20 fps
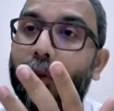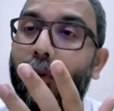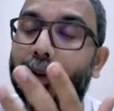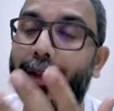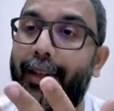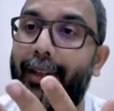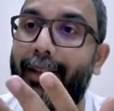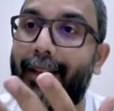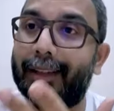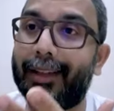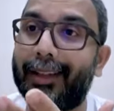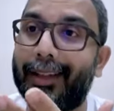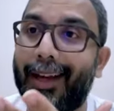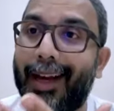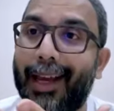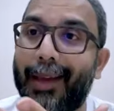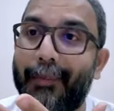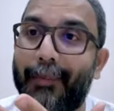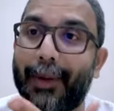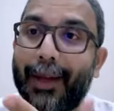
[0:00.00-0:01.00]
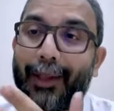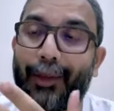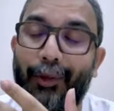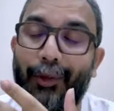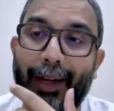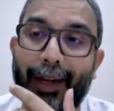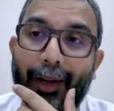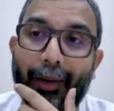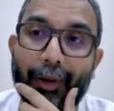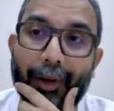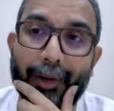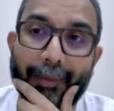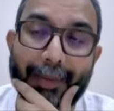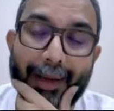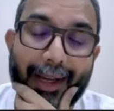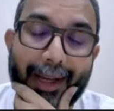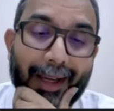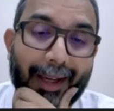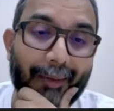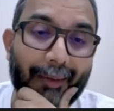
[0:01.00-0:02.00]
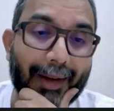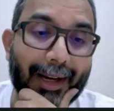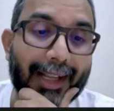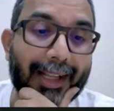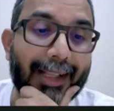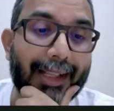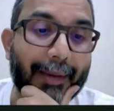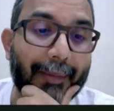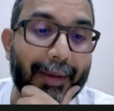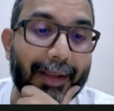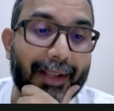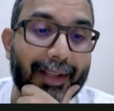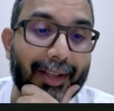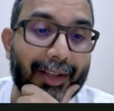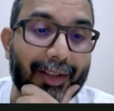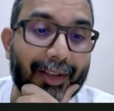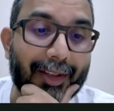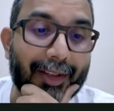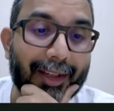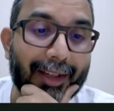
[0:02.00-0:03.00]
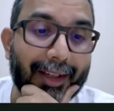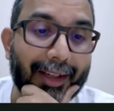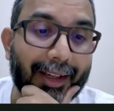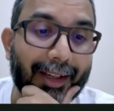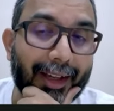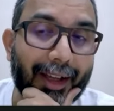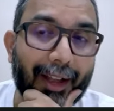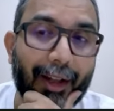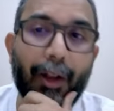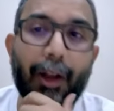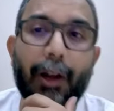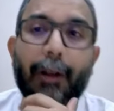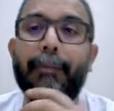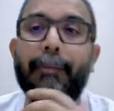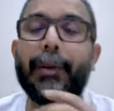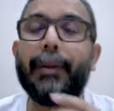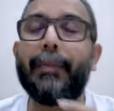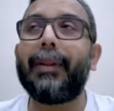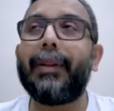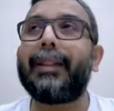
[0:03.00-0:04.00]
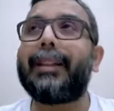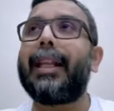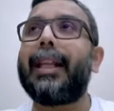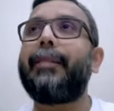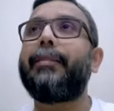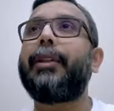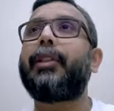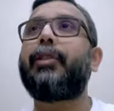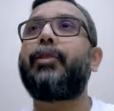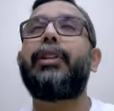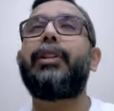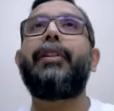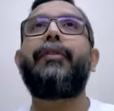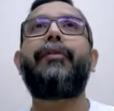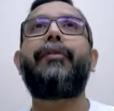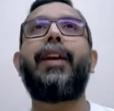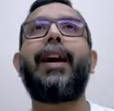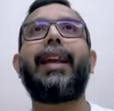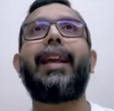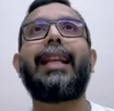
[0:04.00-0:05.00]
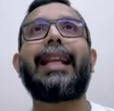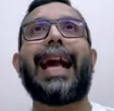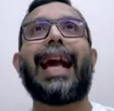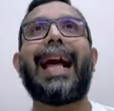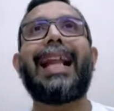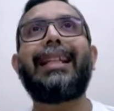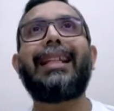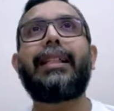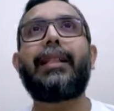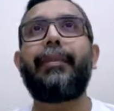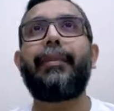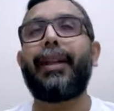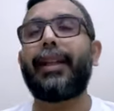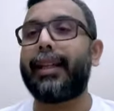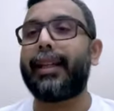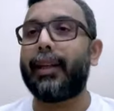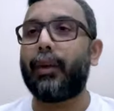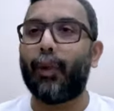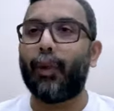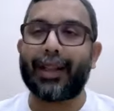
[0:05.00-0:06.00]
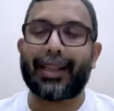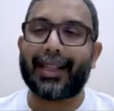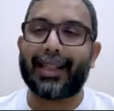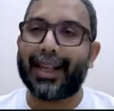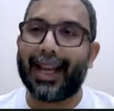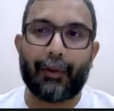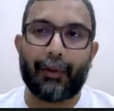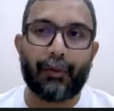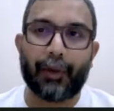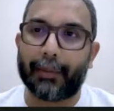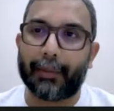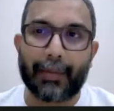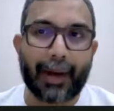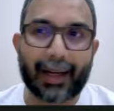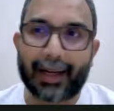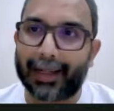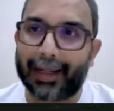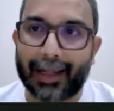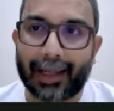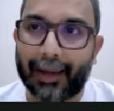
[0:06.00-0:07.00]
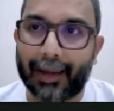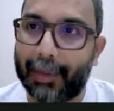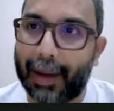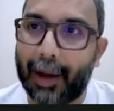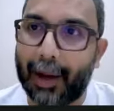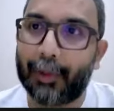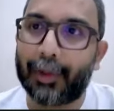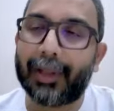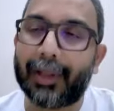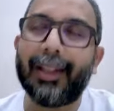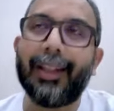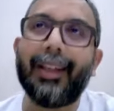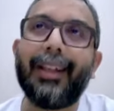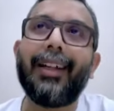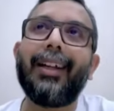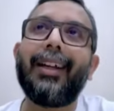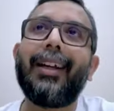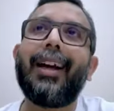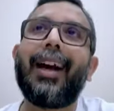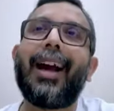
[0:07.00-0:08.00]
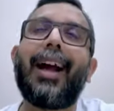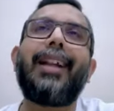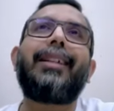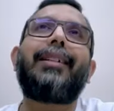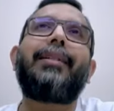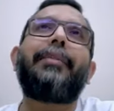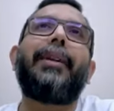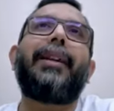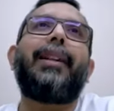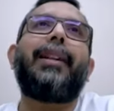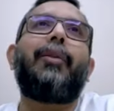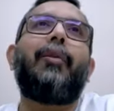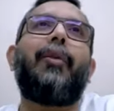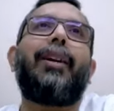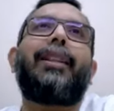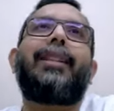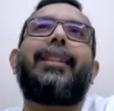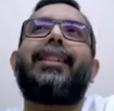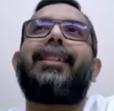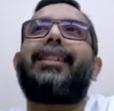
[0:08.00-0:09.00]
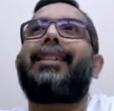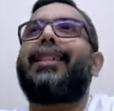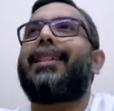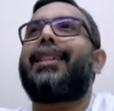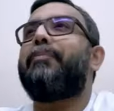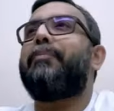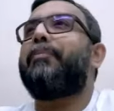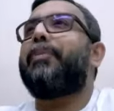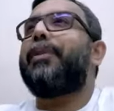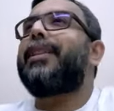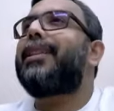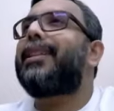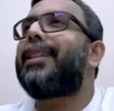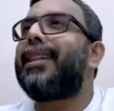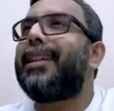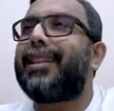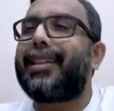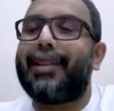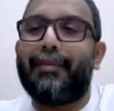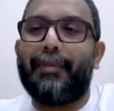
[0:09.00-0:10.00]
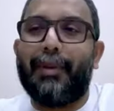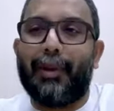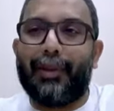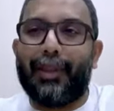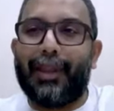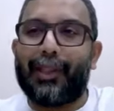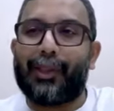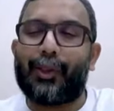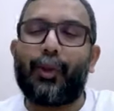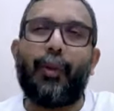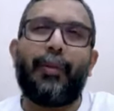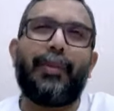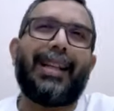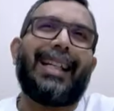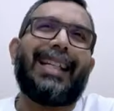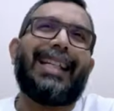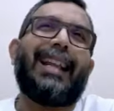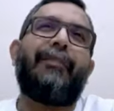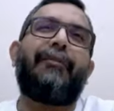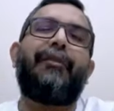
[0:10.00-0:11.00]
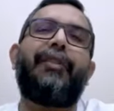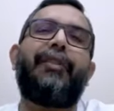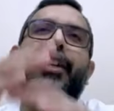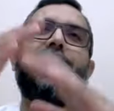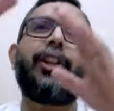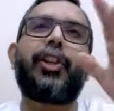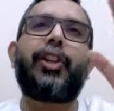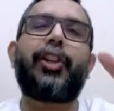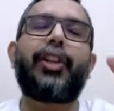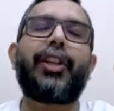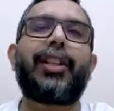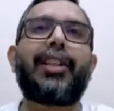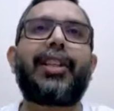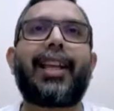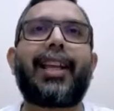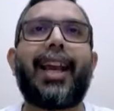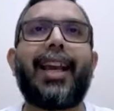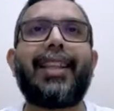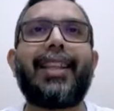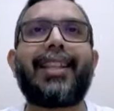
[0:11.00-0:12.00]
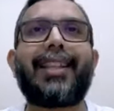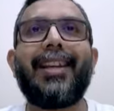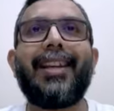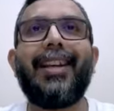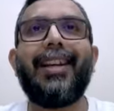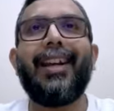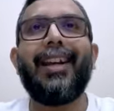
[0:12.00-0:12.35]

on the iPad to record my Wednesday message. A lot of people tell me to define ultimately what's network marketing about. Ultimately, what is this business about? There's so many definitions, guys,